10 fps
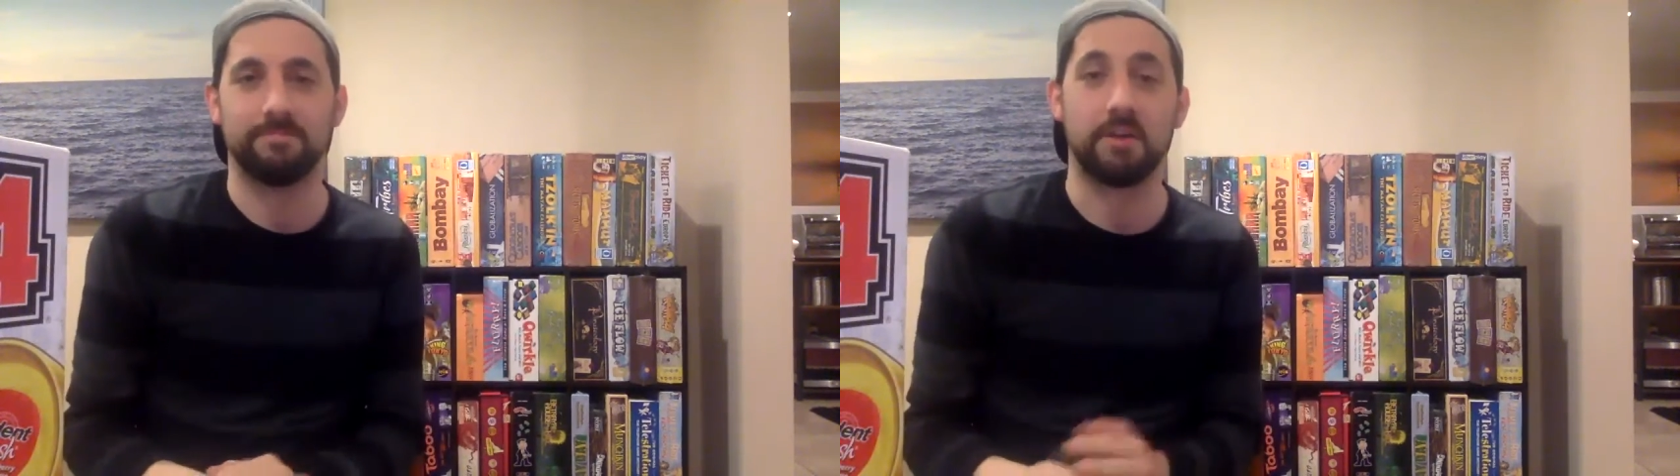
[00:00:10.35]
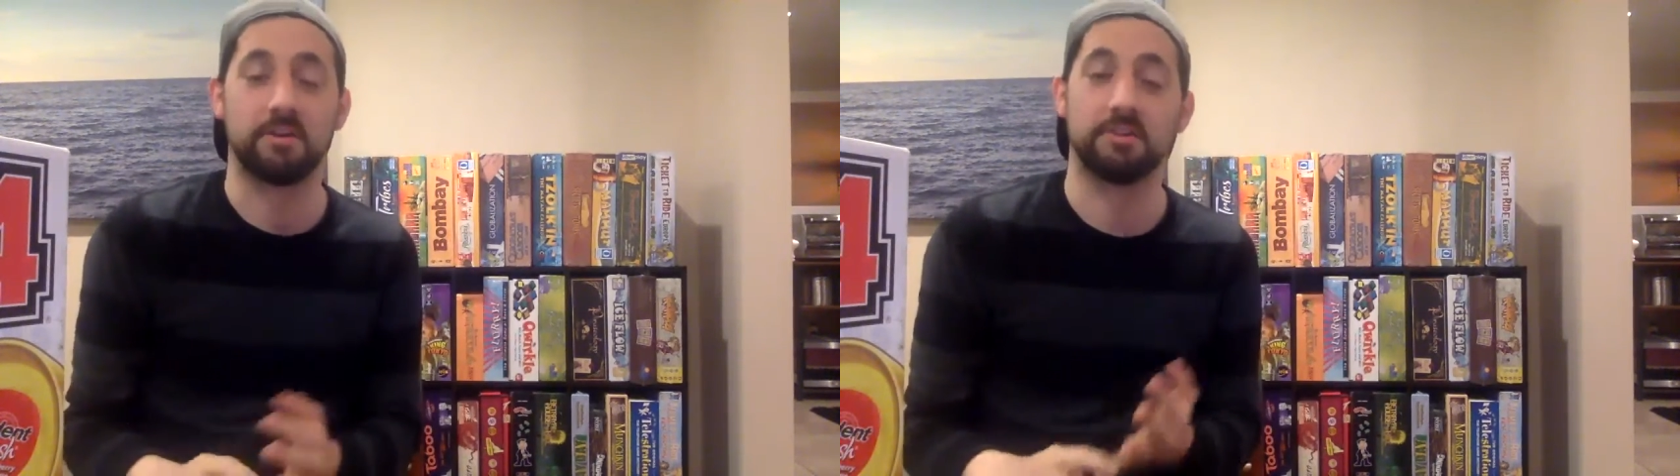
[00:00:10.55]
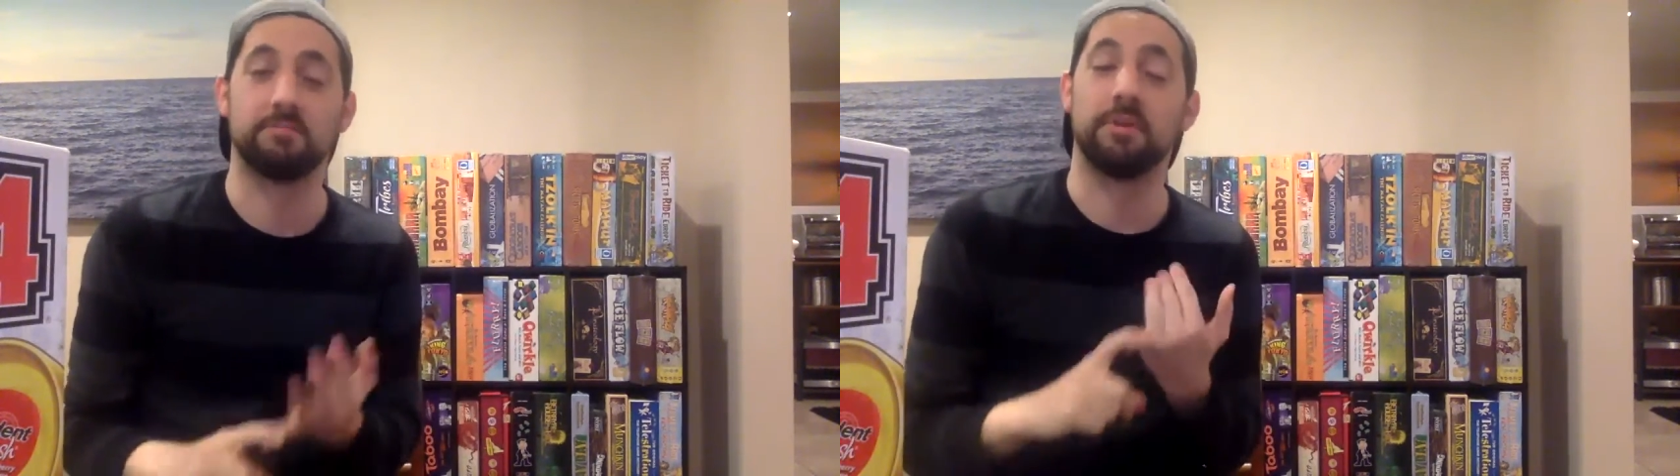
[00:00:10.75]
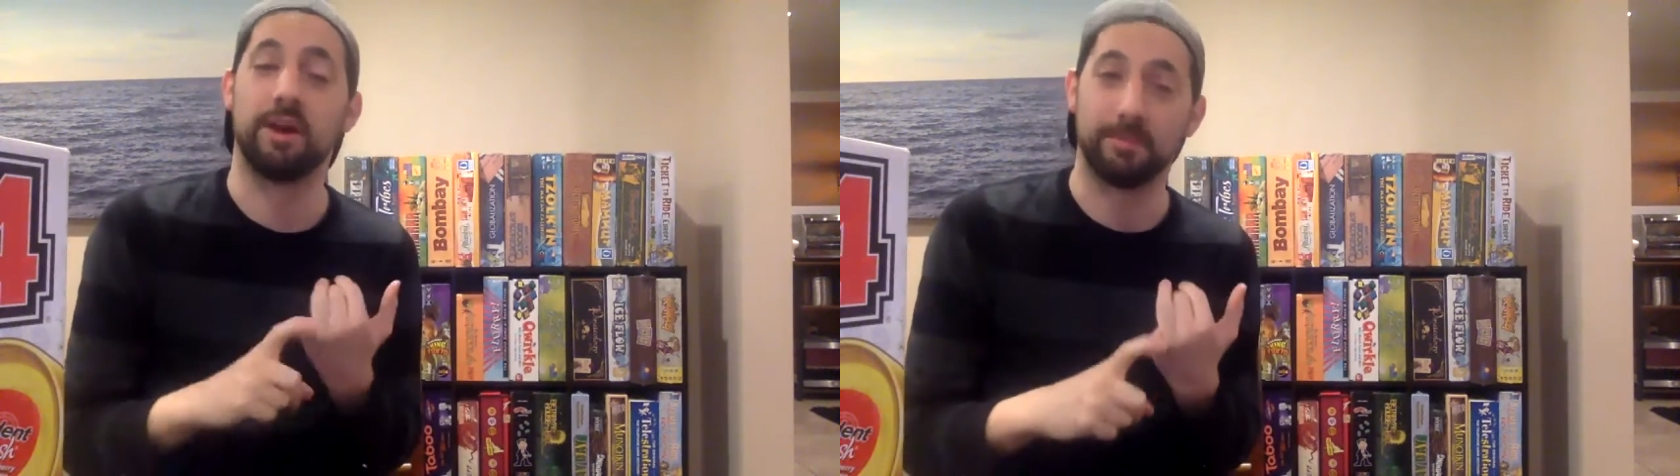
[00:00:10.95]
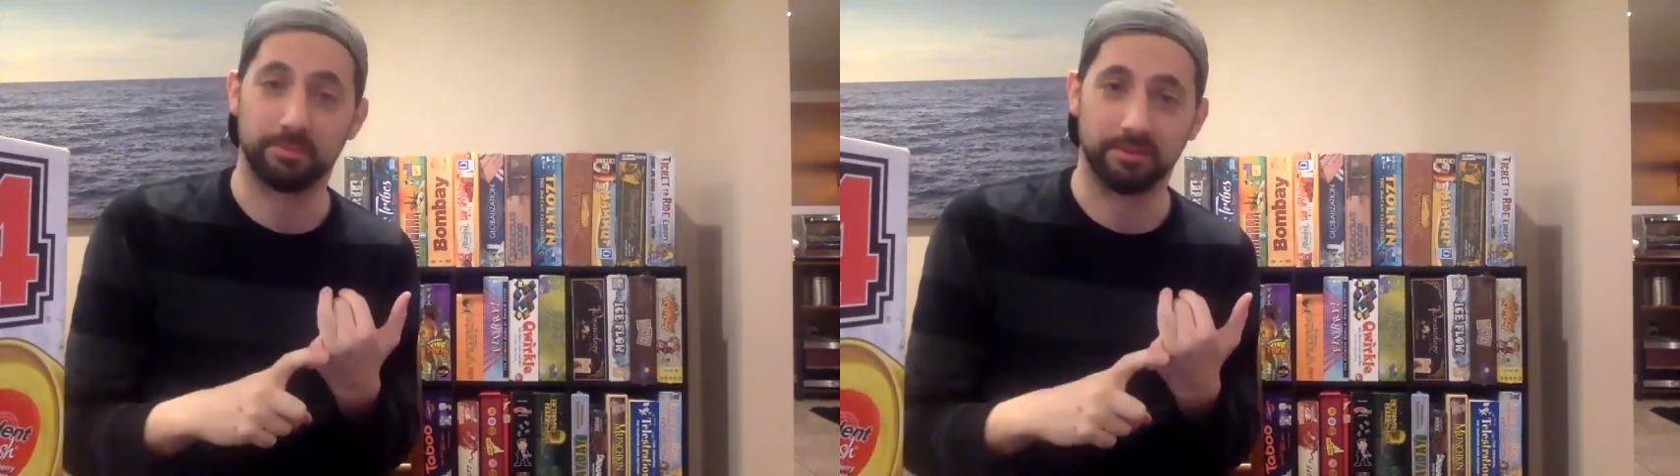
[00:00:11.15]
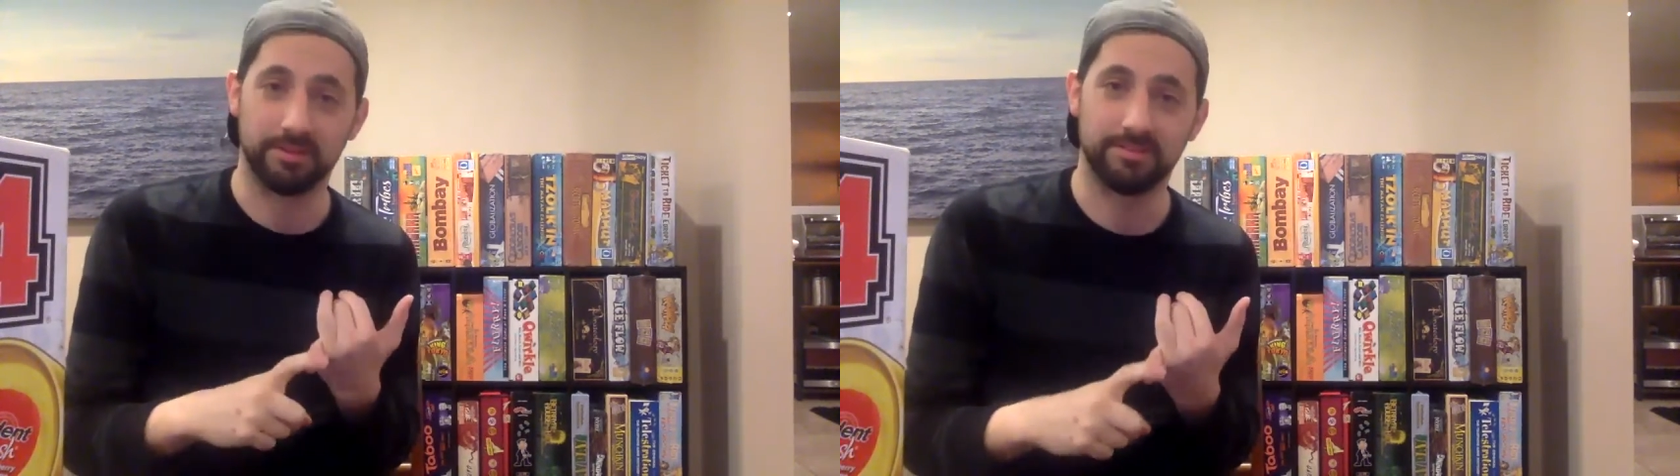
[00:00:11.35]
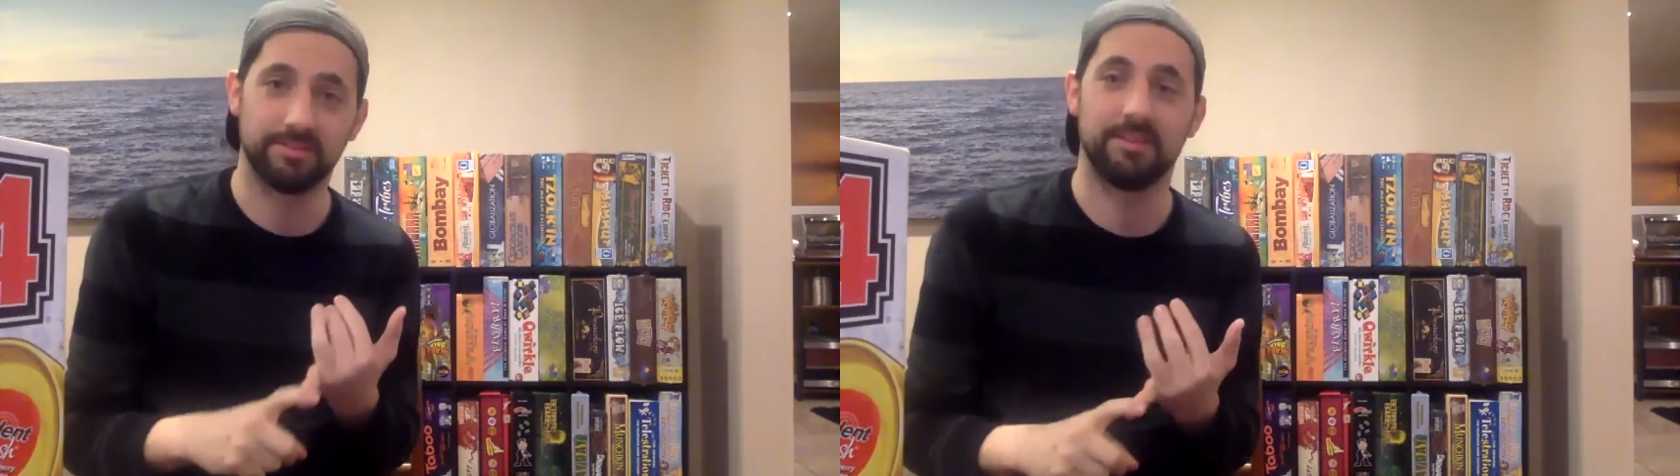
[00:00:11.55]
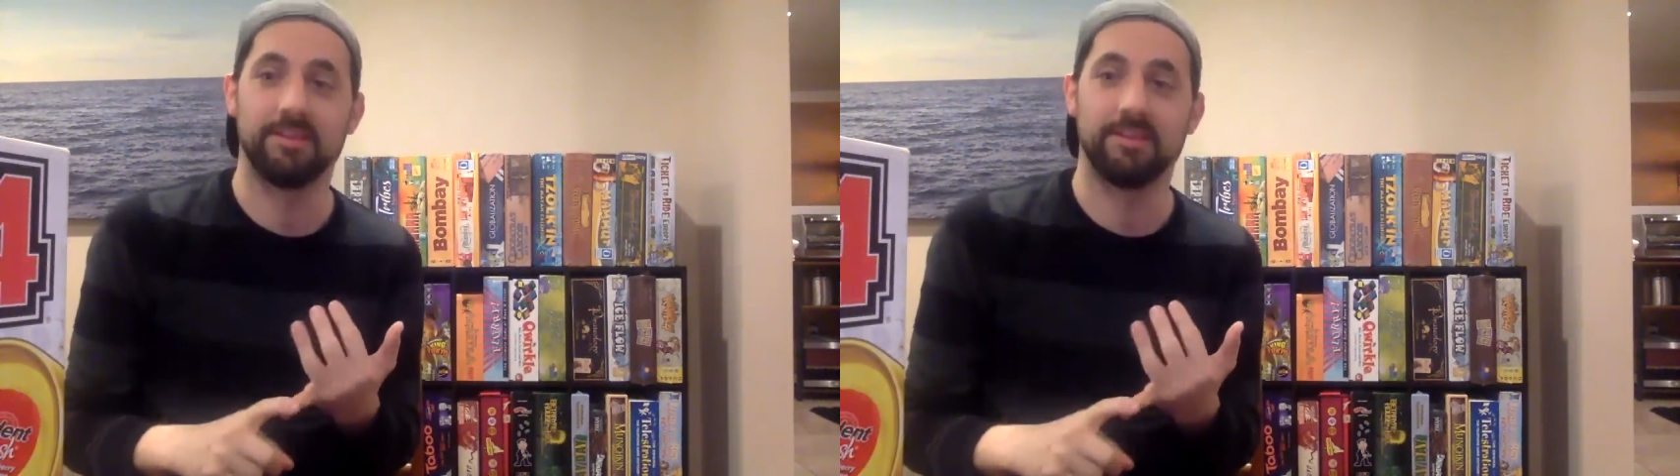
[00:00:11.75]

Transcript: I'd heard of Monopoly,